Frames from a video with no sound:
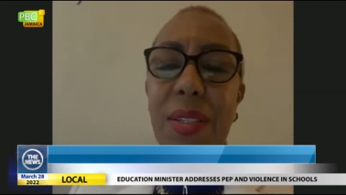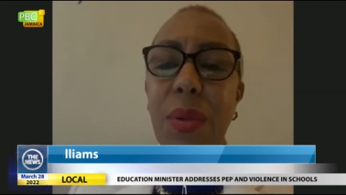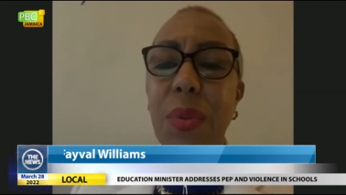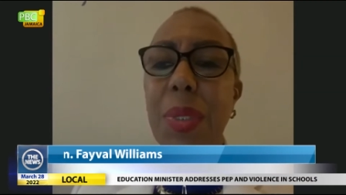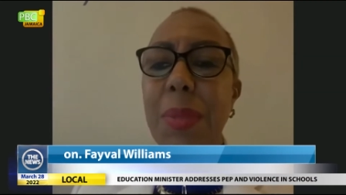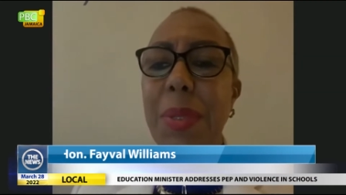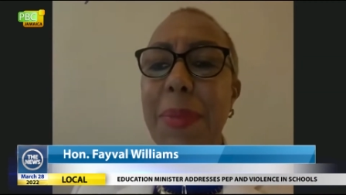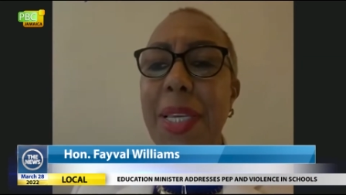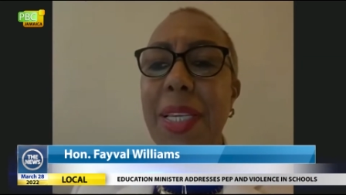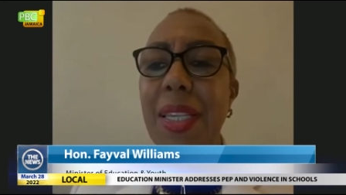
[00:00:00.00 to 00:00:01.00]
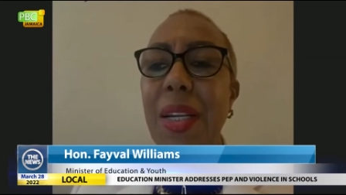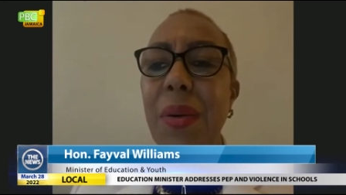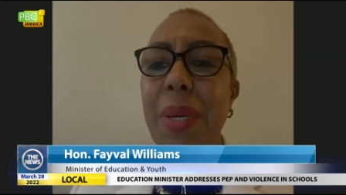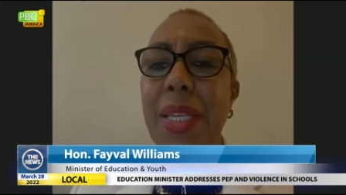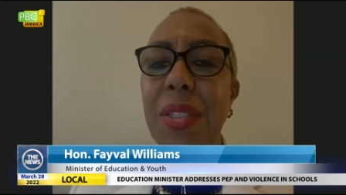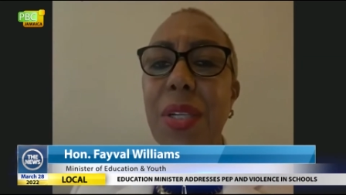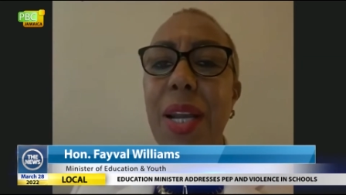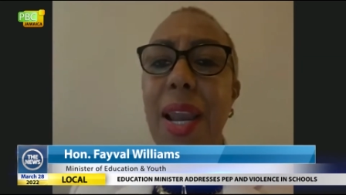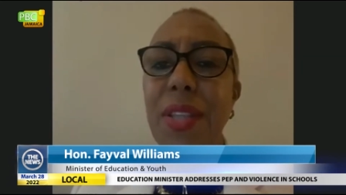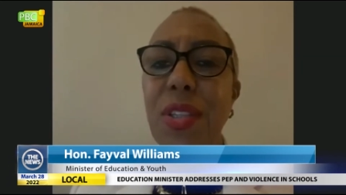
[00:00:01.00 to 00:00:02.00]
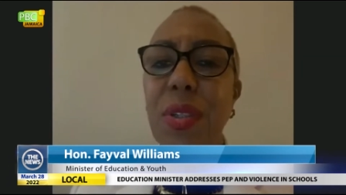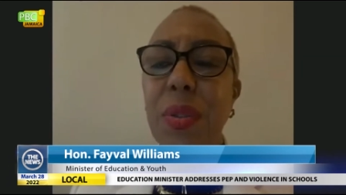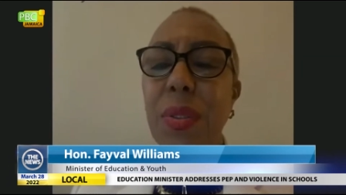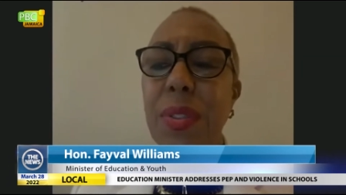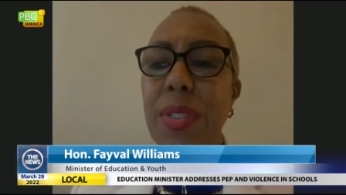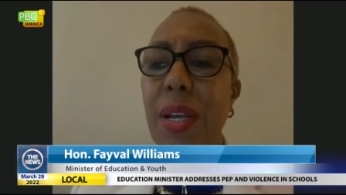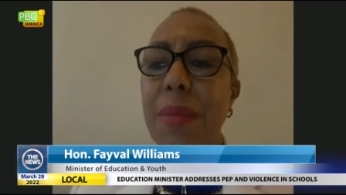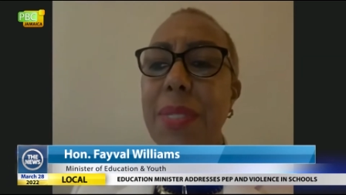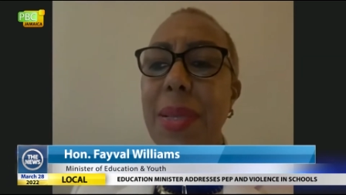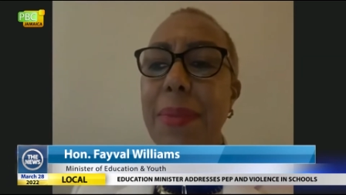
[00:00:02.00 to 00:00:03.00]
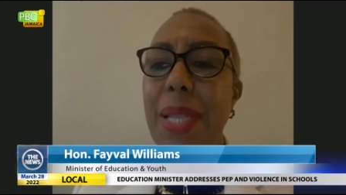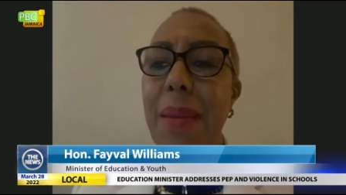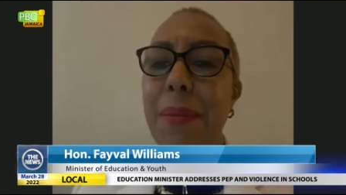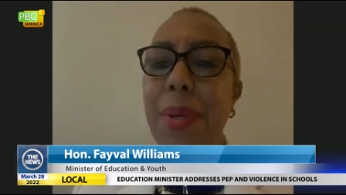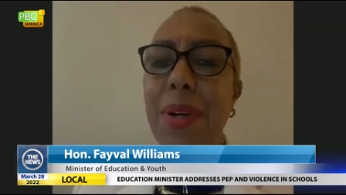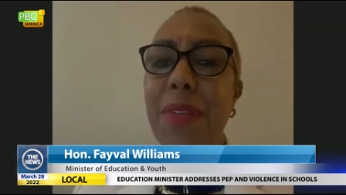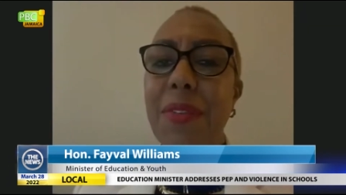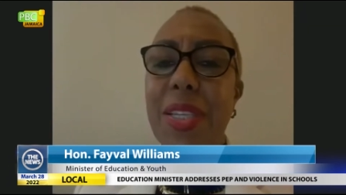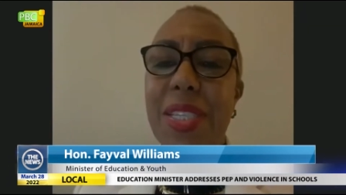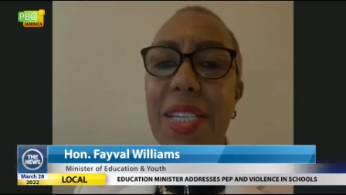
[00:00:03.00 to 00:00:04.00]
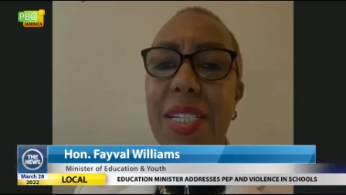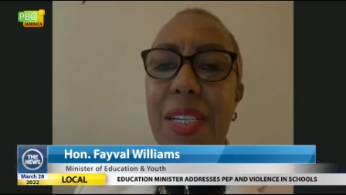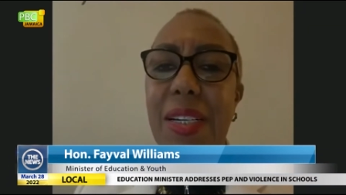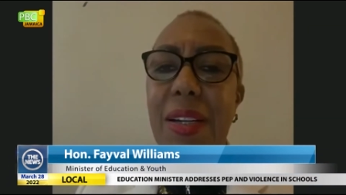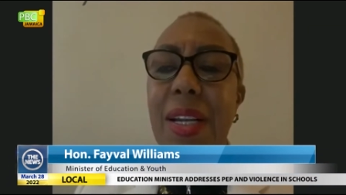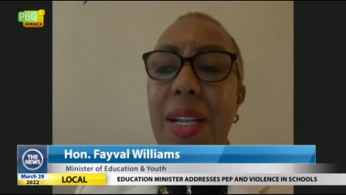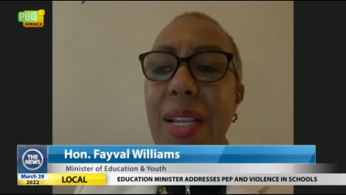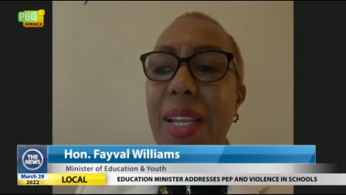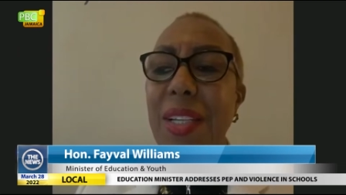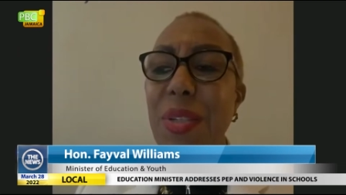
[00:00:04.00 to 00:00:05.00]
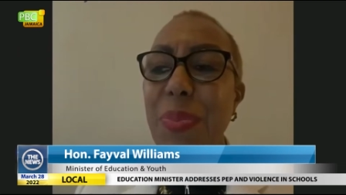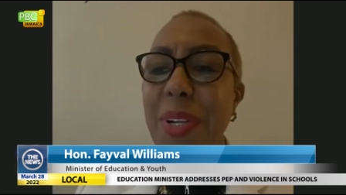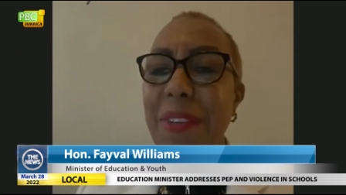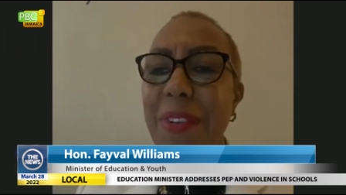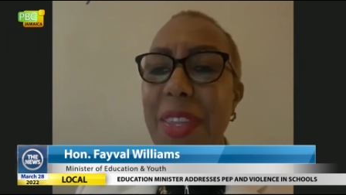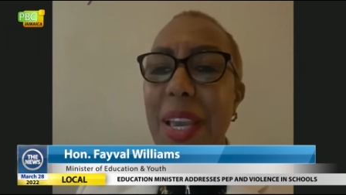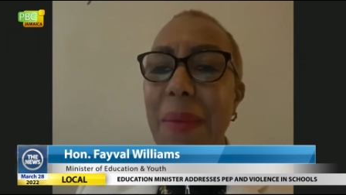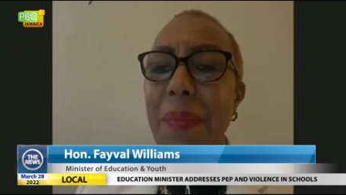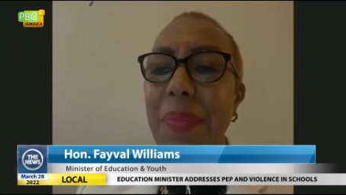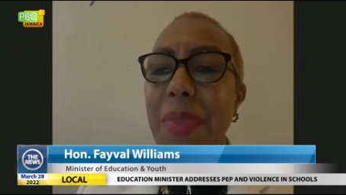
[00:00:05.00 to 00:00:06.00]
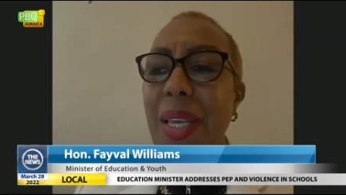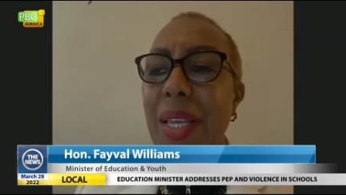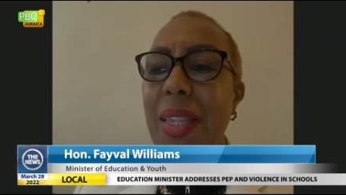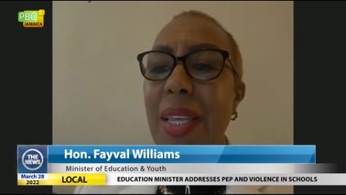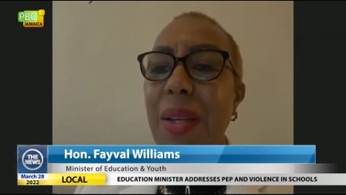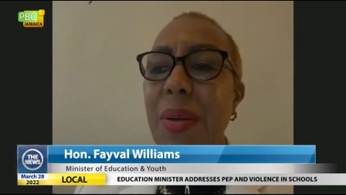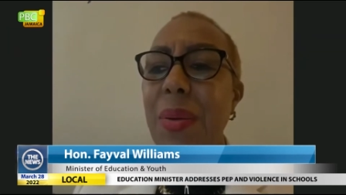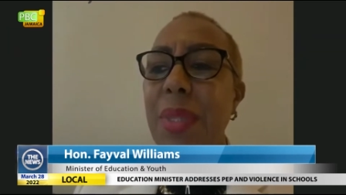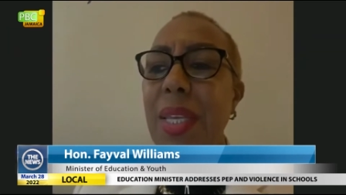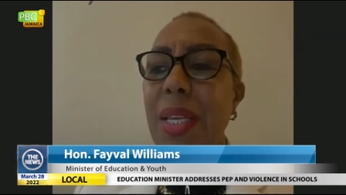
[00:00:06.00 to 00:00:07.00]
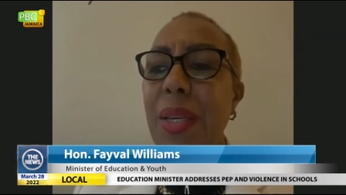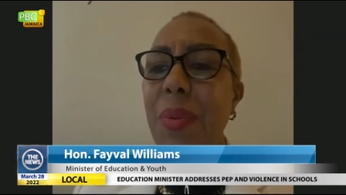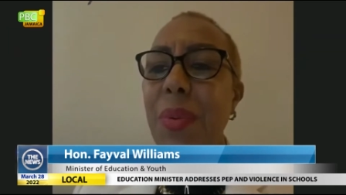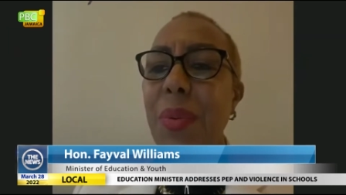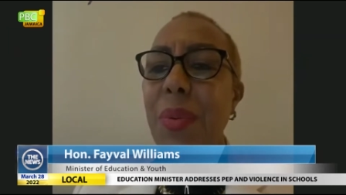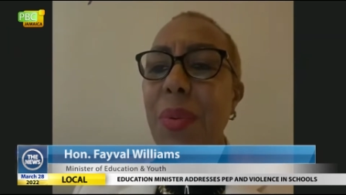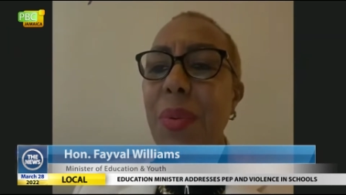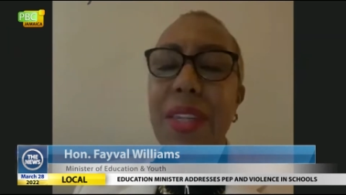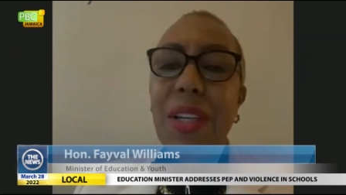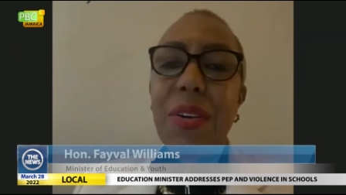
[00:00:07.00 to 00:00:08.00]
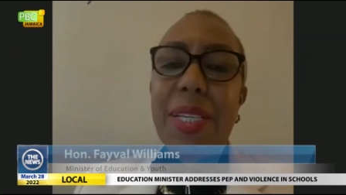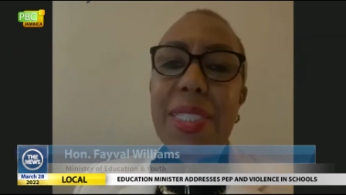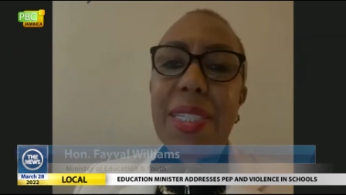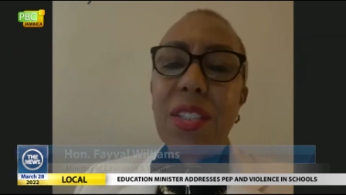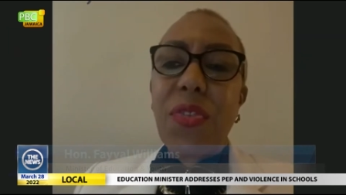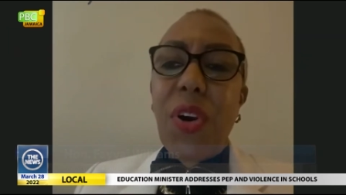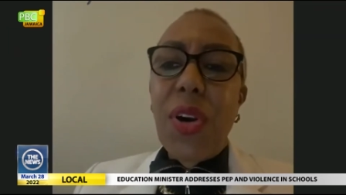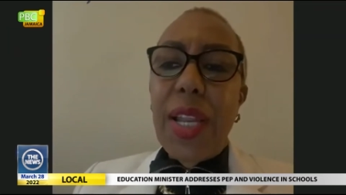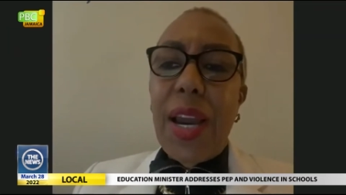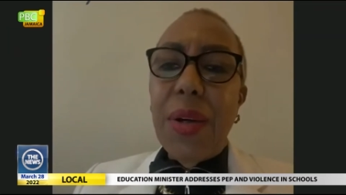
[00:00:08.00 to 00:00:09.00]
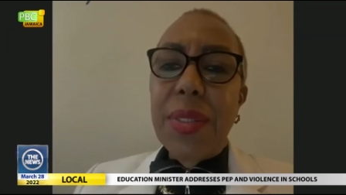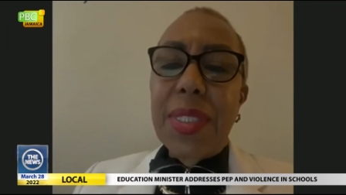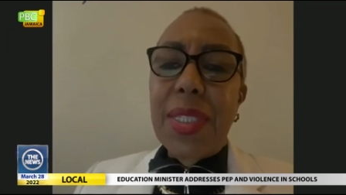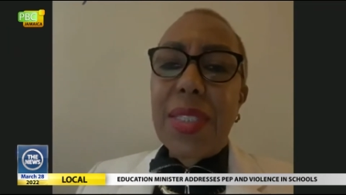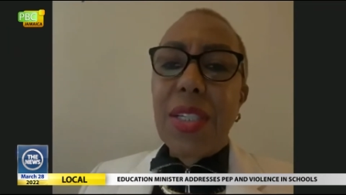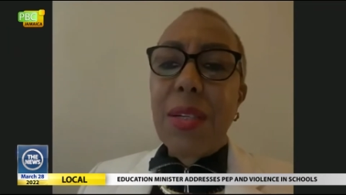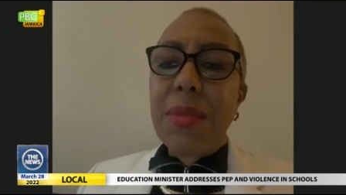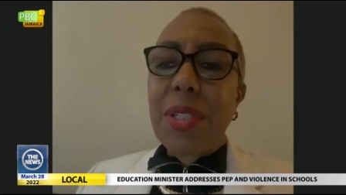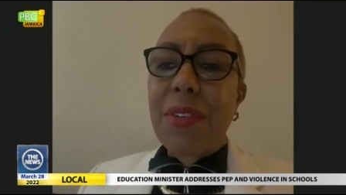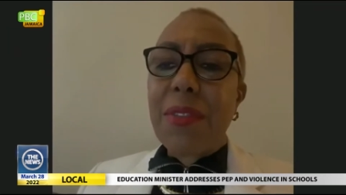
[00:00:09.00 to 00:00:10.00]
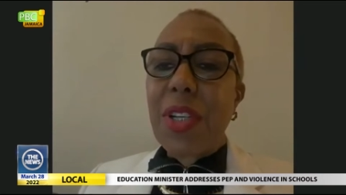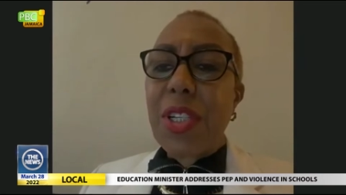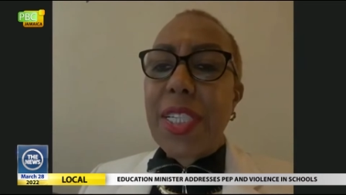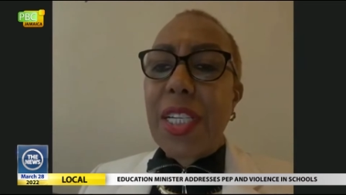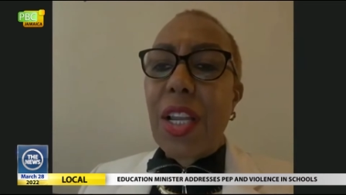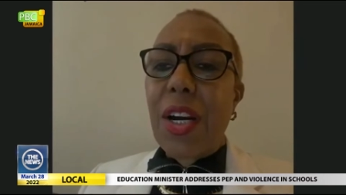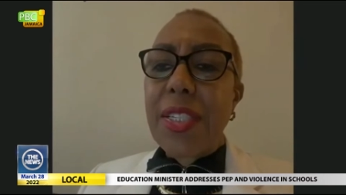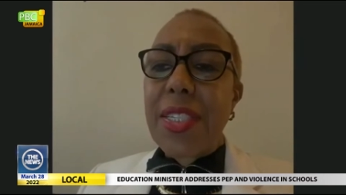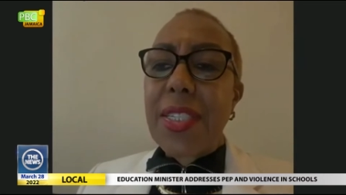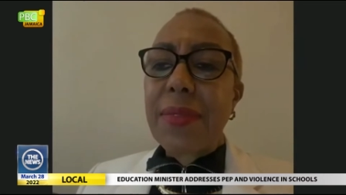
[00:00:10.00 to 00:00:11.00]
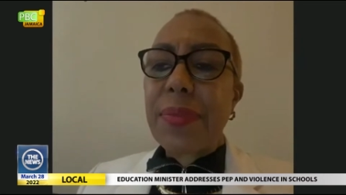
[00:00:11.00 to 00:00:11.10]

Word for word: who will be making their way to our high schools come September of this year. Let us pray for them. They would have had the greatest fallout in terms of learning loss.